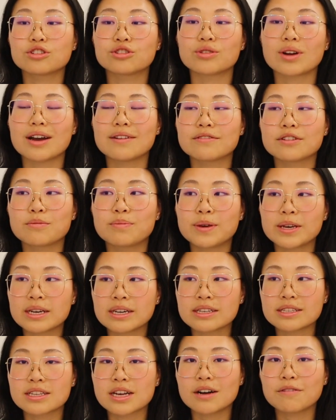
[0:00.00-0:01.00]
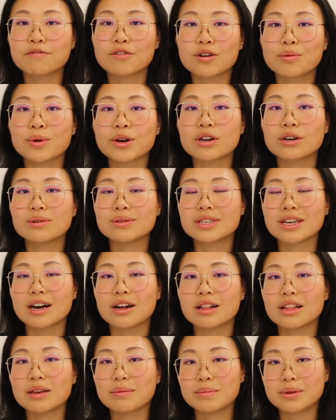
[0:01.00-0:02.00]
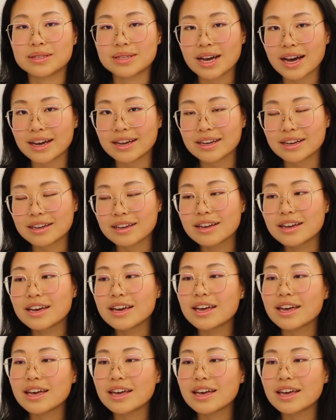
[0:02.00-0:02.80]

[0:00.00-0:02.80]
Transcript: driver pick us up from our hotel in Pattaya